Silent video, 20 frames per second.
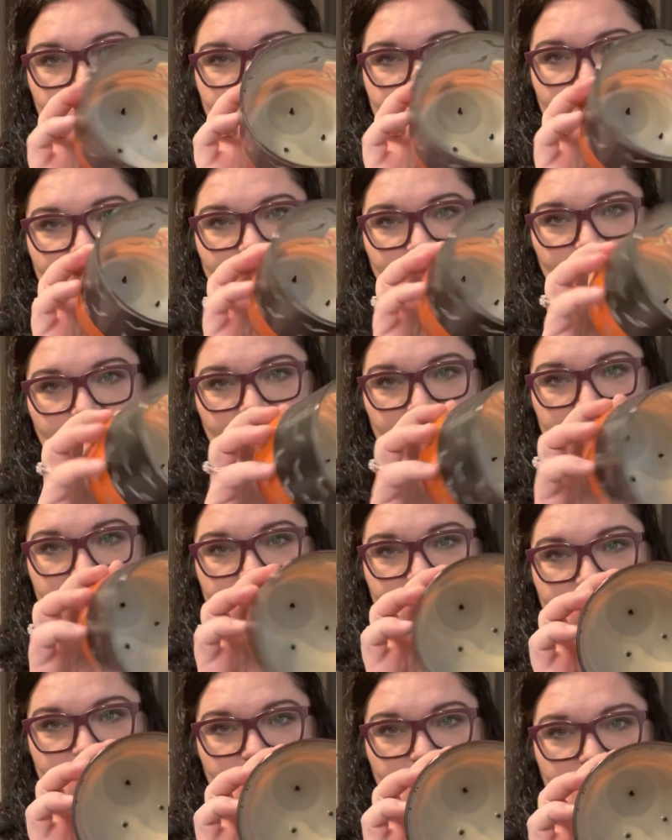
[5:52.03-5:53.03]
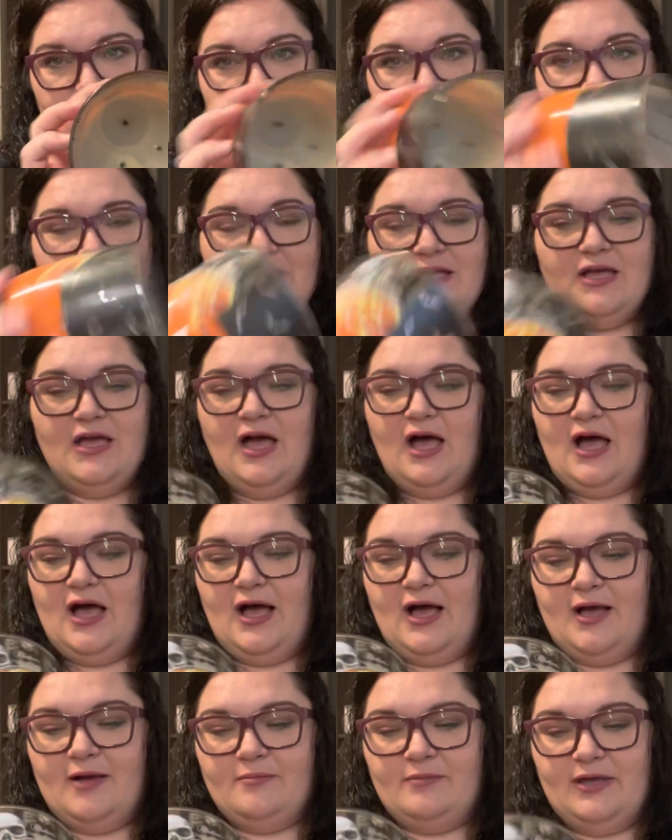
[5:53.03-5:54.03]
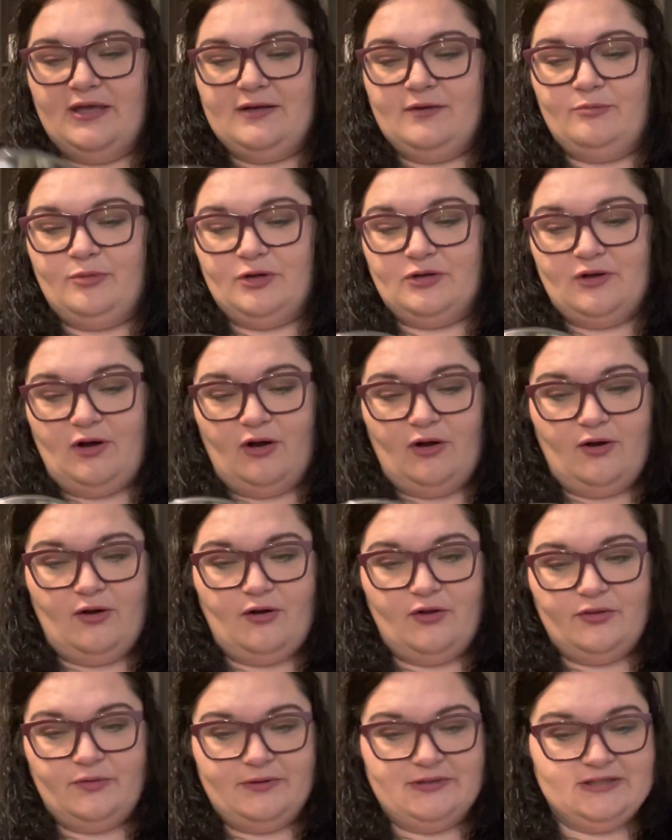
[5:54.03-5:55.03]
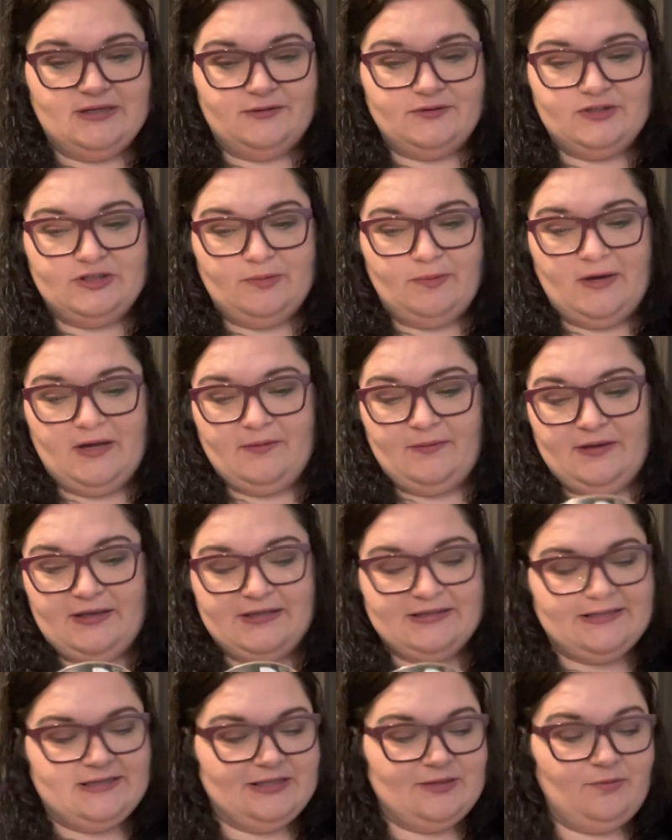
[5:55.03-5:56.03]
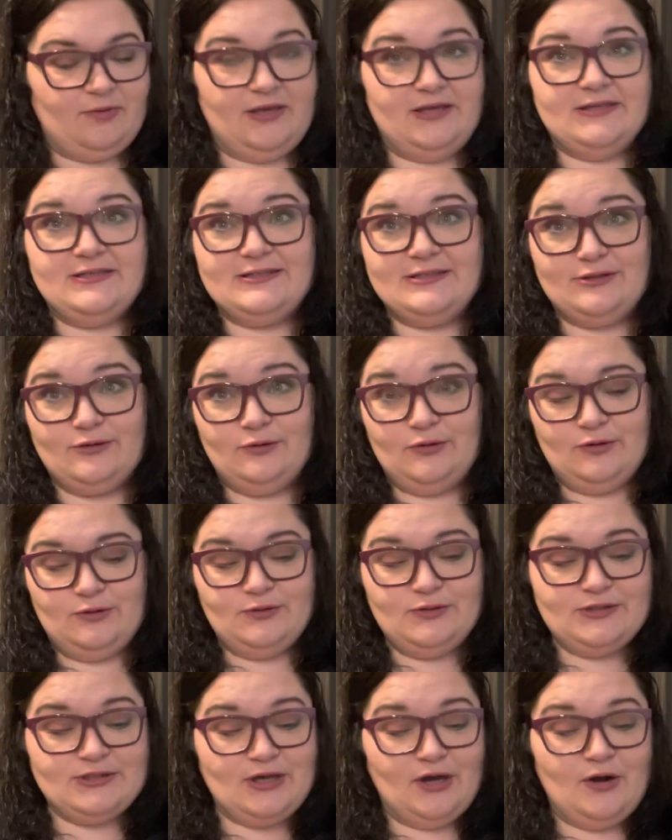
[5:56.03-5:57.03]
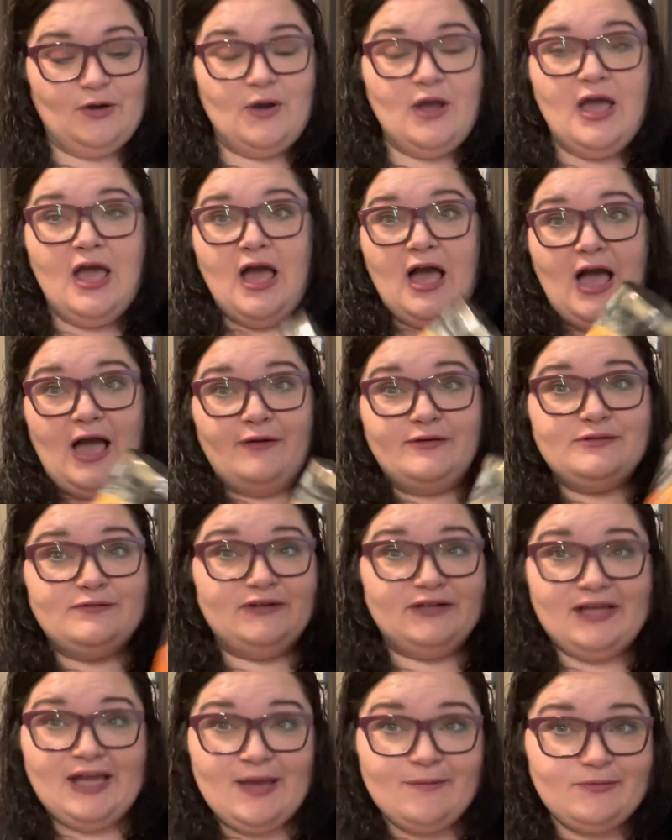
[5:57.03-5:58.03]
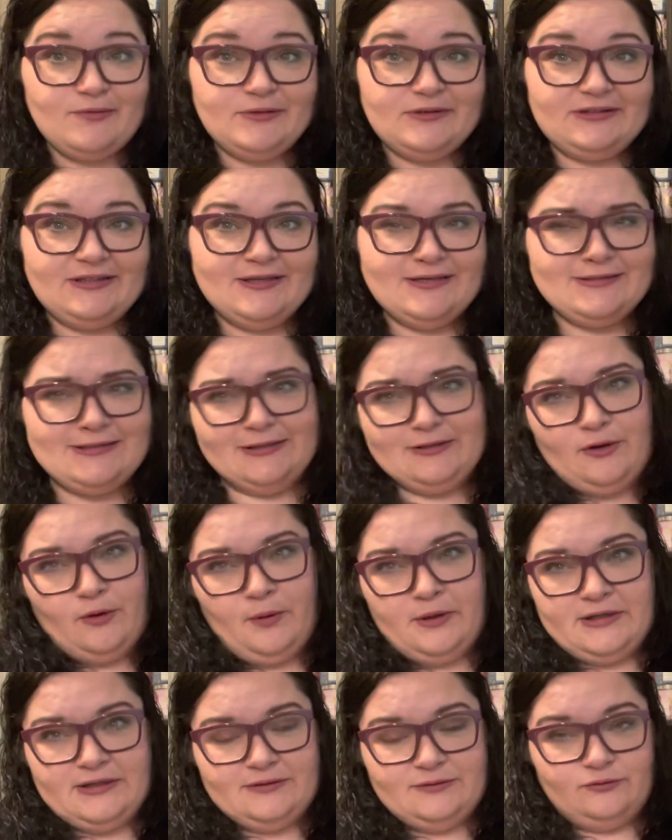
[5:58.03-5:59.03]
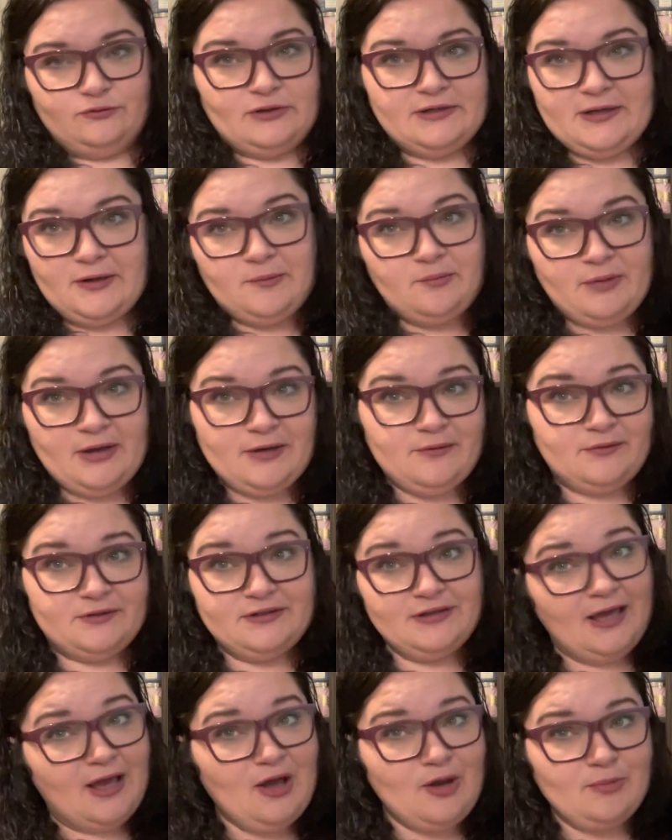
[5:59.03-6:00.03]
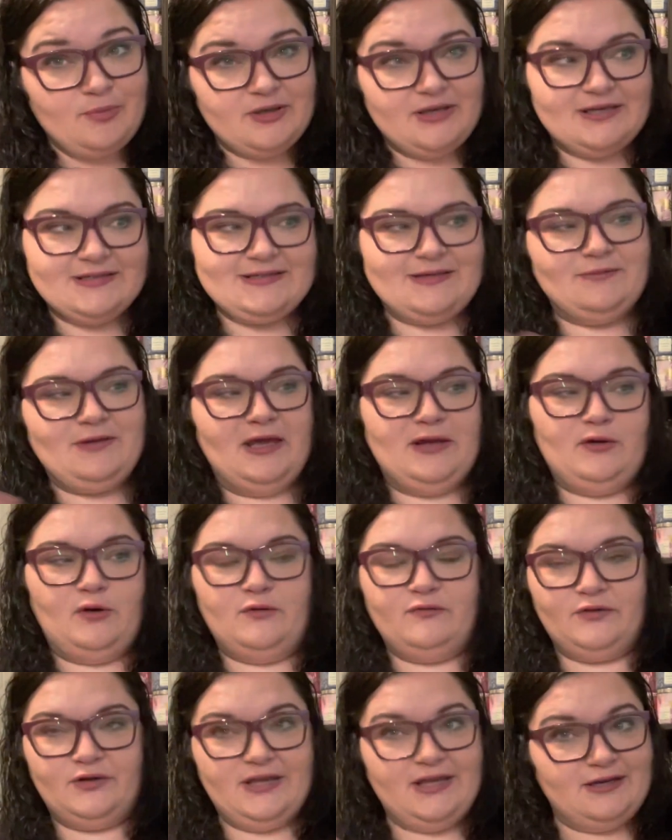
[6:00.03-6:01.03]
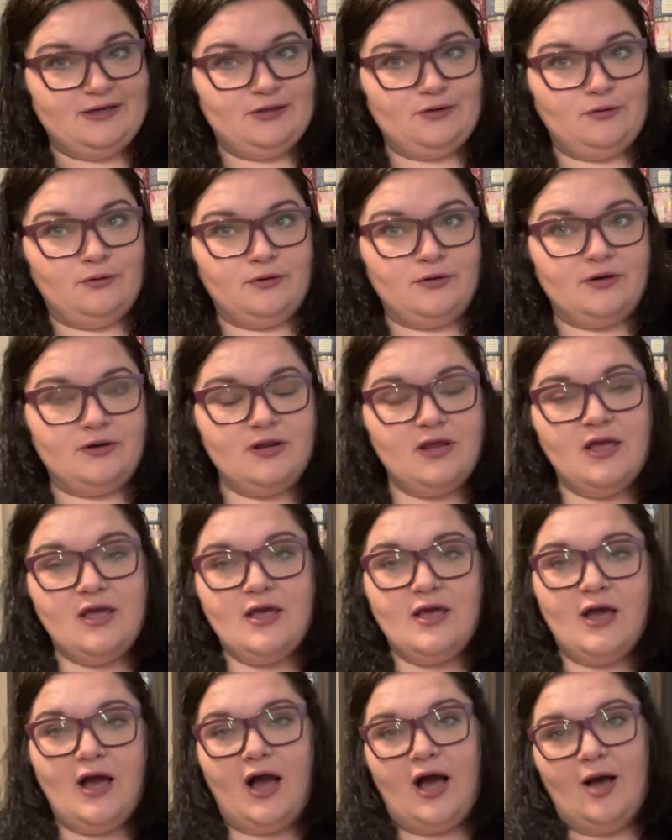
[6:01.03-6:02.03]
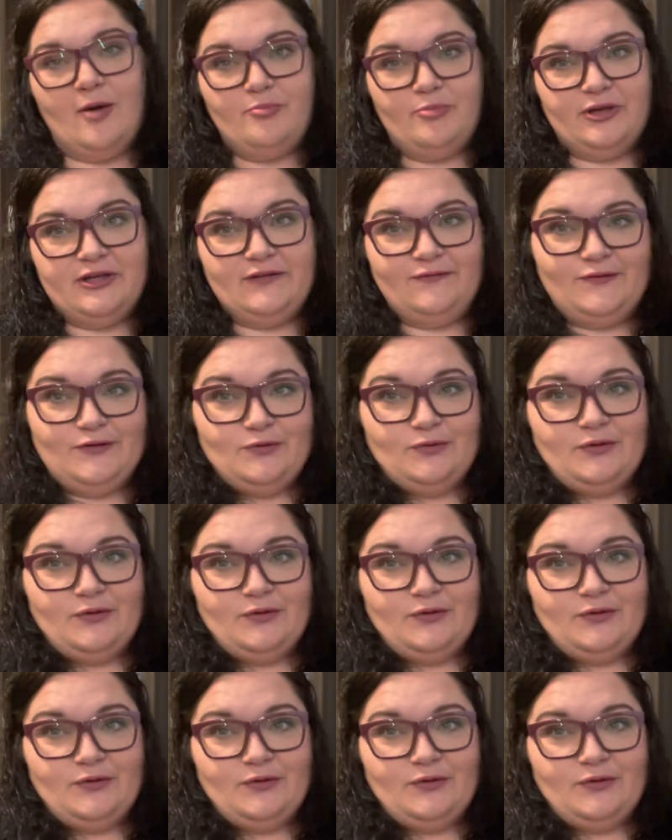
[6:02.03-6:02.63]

that little bit of soot um, and it burnt all the way down to the bottom. I can see the base through. So I was very happy with this. I don't want to run out and buy one now because I'm kind of over candy corn. Um, but if you